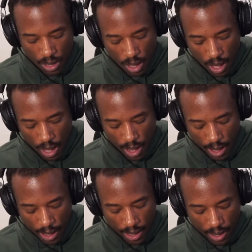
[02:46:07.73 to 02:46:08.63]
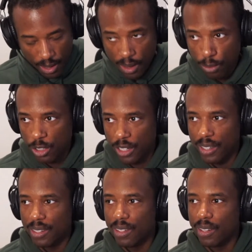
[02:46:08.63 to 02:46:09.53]
I am going to
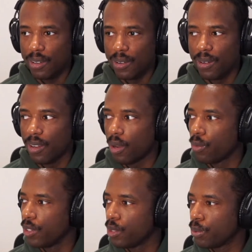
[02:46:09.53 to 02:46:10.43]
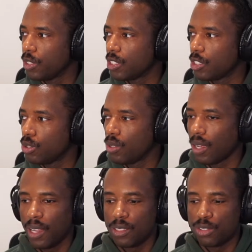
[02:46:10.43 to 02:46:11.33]
end it here. I really appreciate you
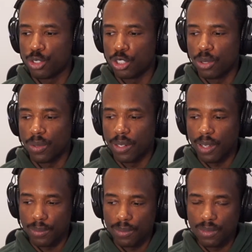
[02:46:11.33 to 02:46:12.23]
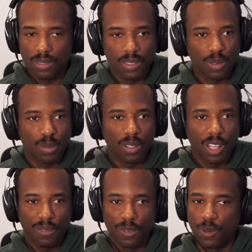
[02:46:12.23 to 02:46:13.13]
guys for showing up.
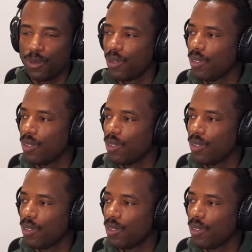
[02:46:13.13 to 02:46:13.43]
Love you.